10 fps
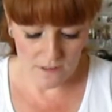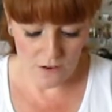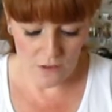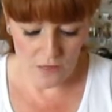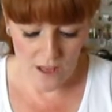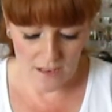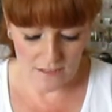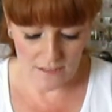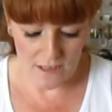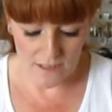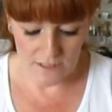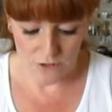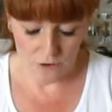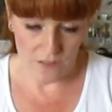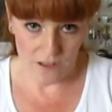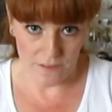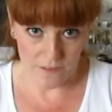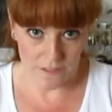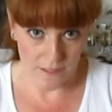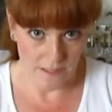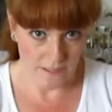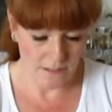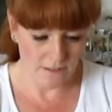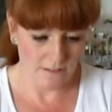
on that side and not the other side.